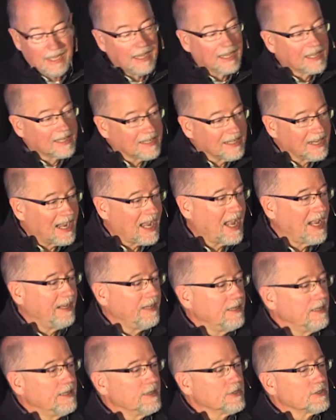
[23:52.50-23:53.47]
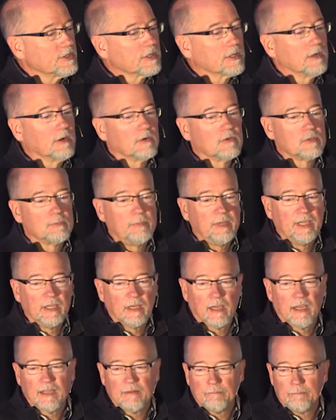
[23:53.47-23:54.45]
Kindness goes
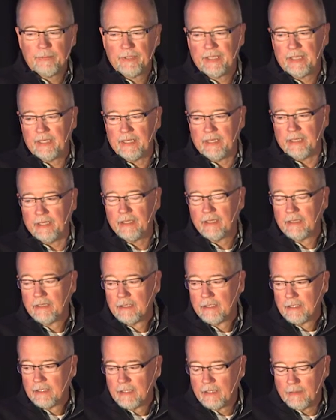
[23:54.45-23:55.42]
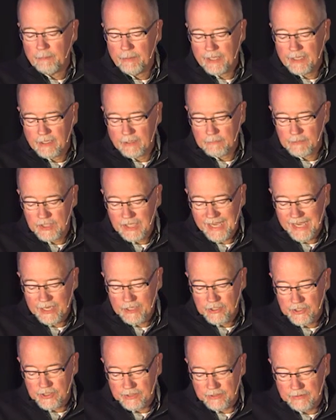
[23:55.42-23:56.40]
beyond pity and becomes
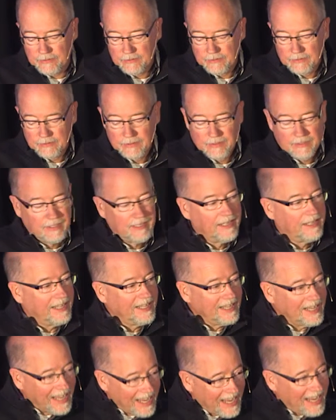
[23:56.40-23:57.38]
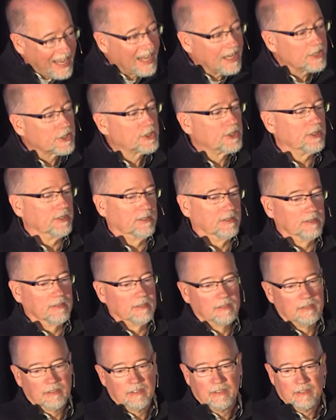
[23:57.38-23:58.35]
action. And action
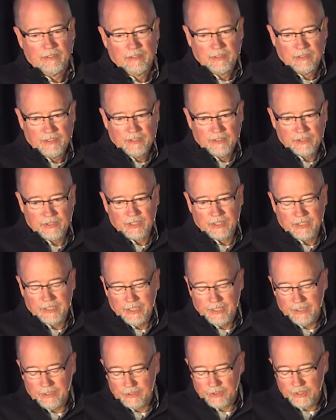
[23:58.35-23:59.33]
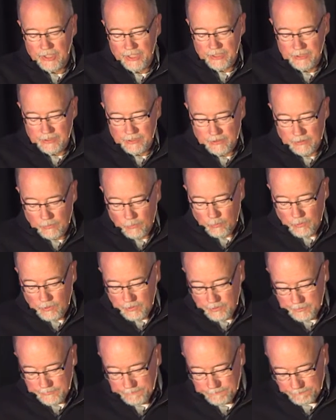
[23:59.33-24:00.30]
is the key to changing the
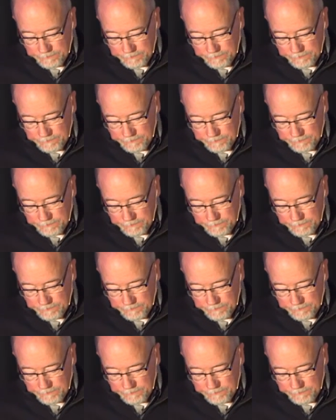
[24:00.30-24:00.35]
world.